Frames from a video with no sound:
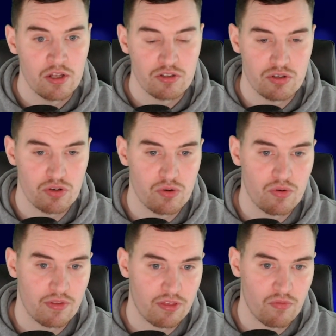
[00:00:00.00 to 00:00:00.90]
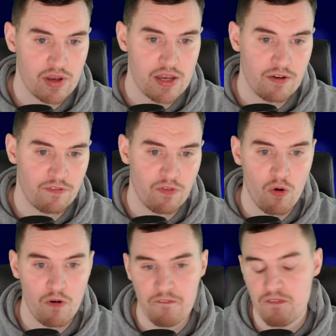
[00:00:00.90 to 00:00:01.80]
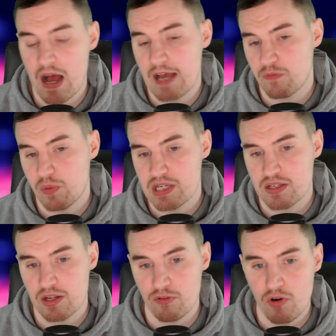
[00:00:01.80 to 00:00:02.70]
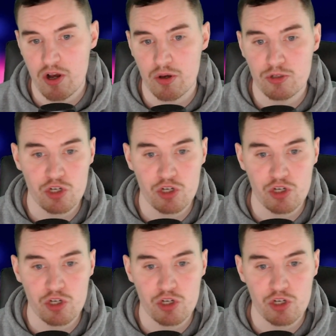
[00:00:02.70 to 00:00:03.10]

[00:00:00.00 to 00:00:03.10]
2, 3, 4, 5 weeks in a row,